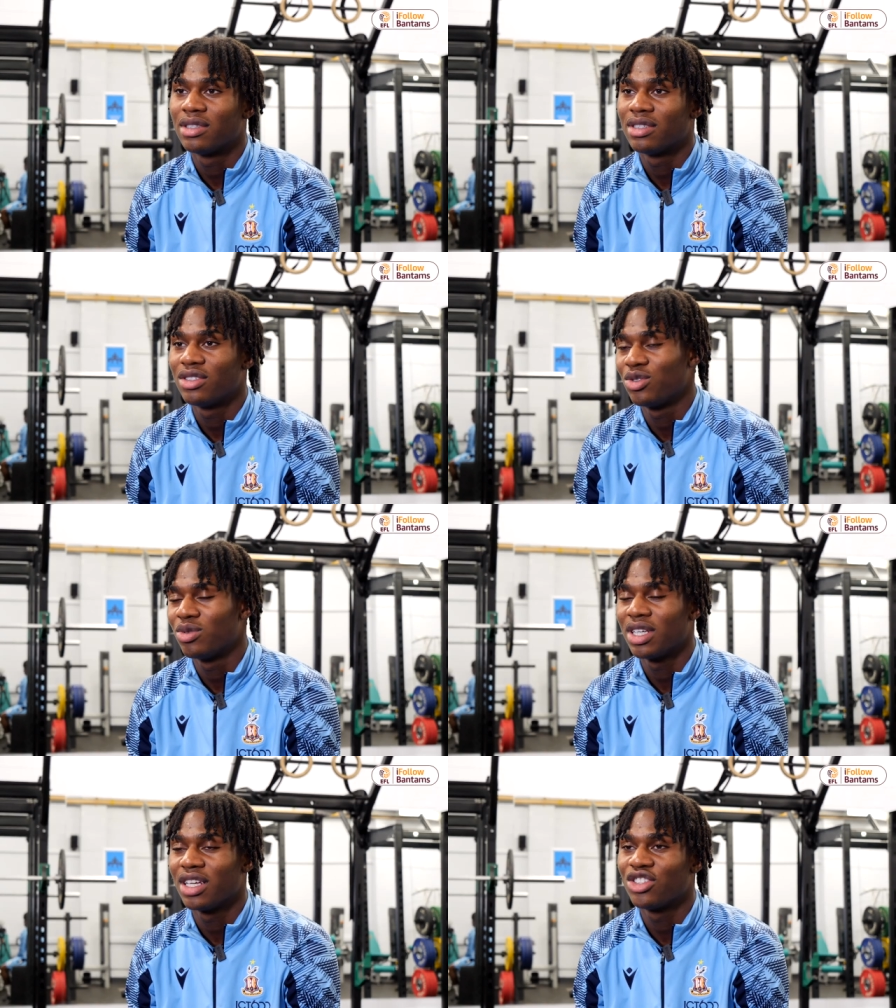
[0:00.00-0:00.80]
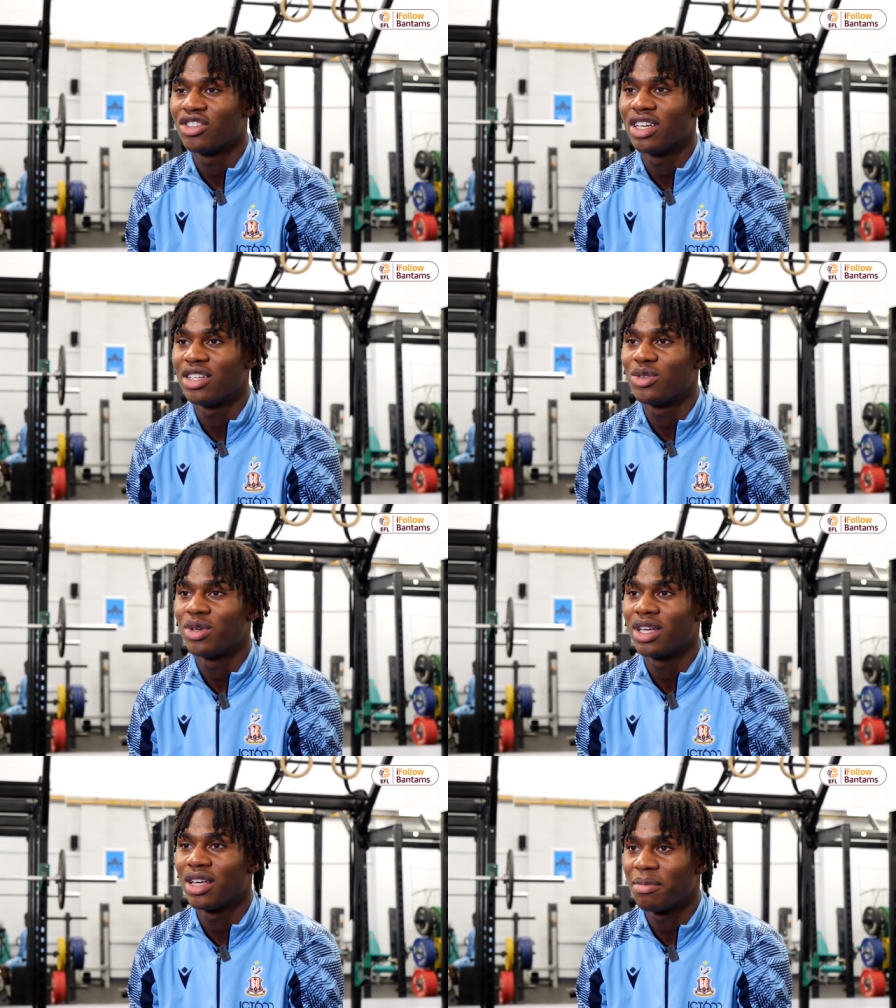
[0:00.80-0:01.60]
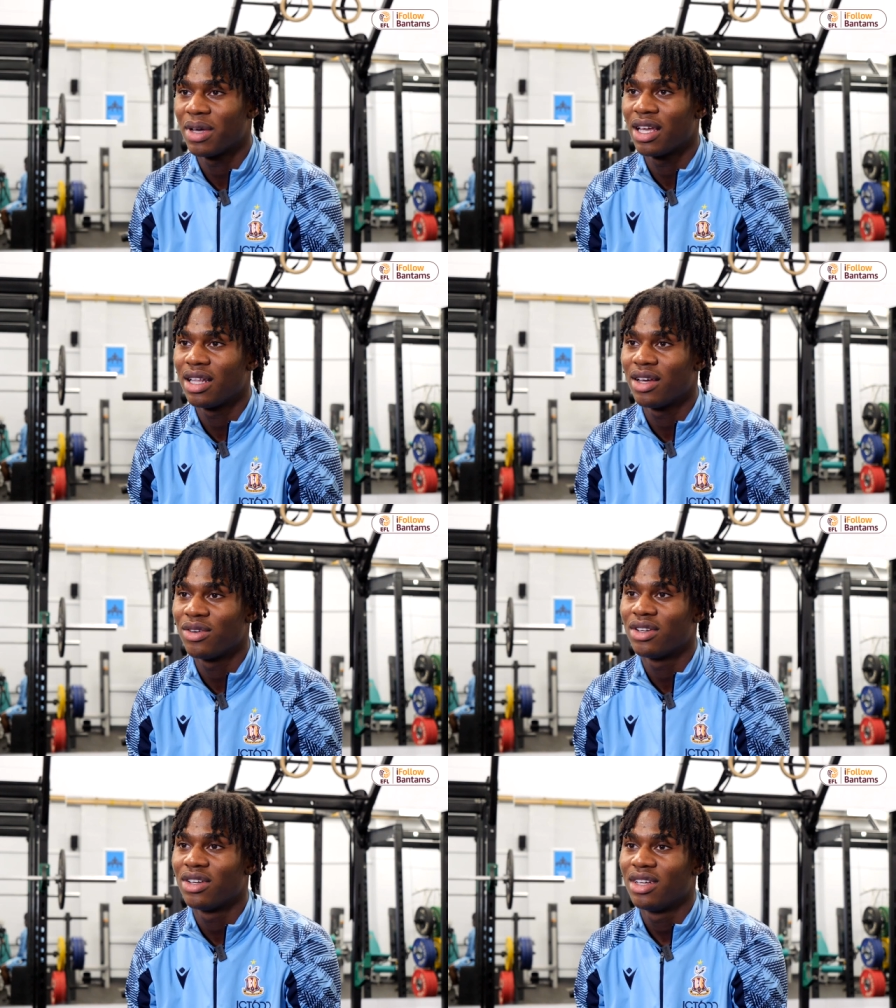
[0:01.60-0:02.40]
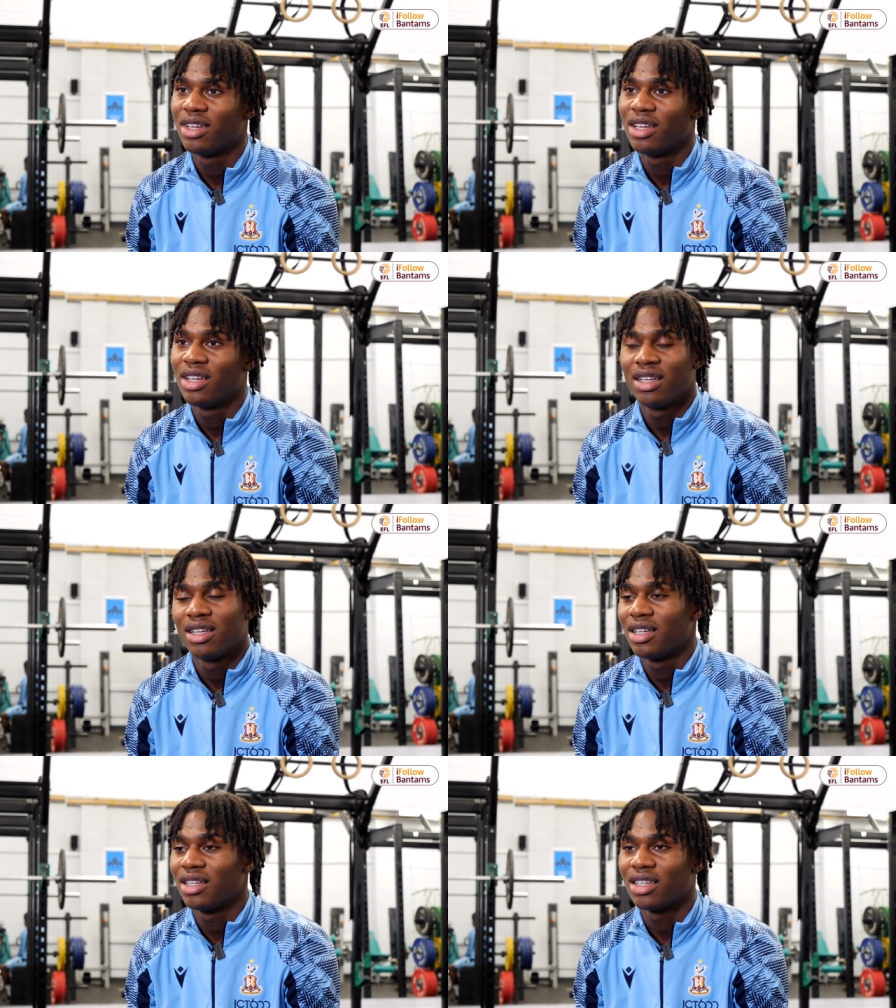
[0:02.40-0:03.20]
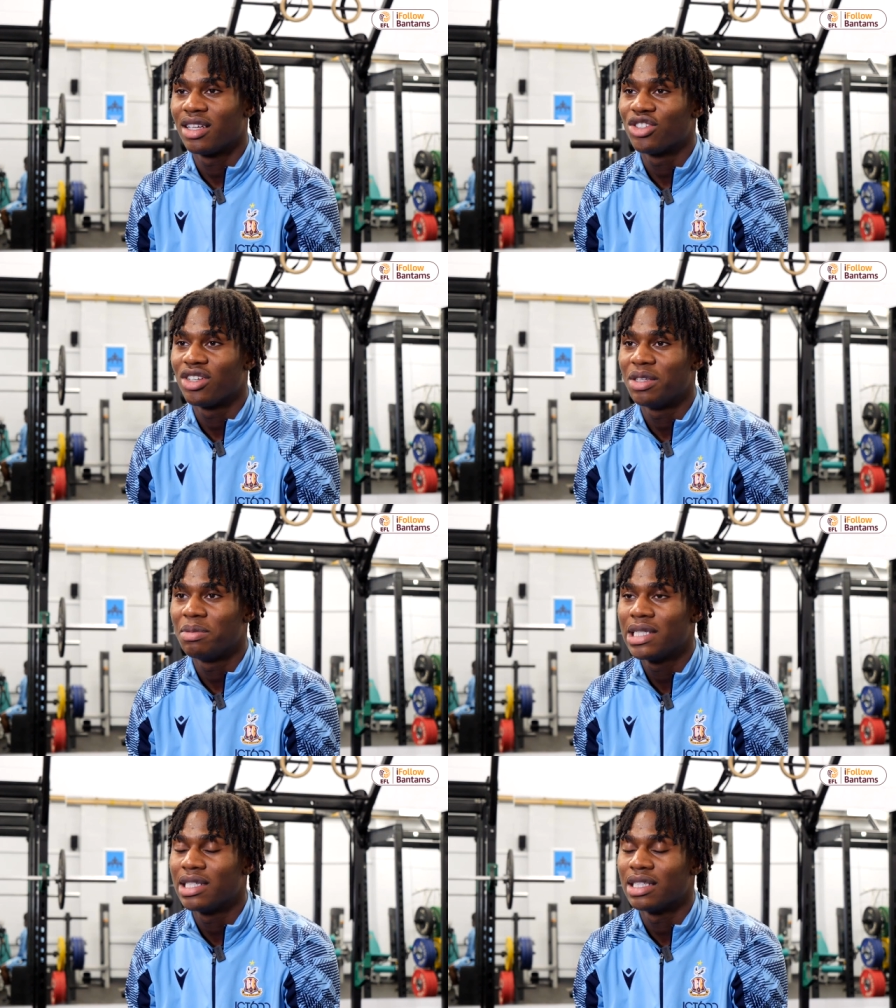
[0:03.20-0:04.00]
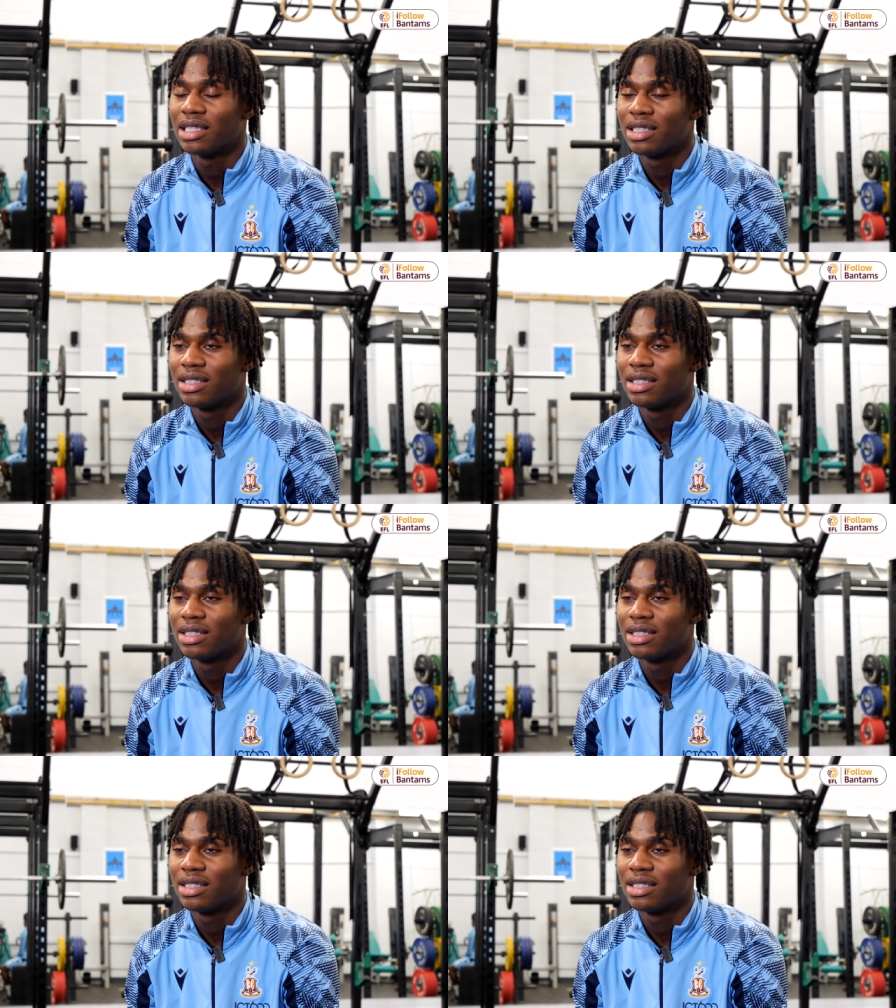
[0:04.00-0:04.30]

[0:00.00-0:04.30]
I just want to get straight into it, get my head down and get straight to business.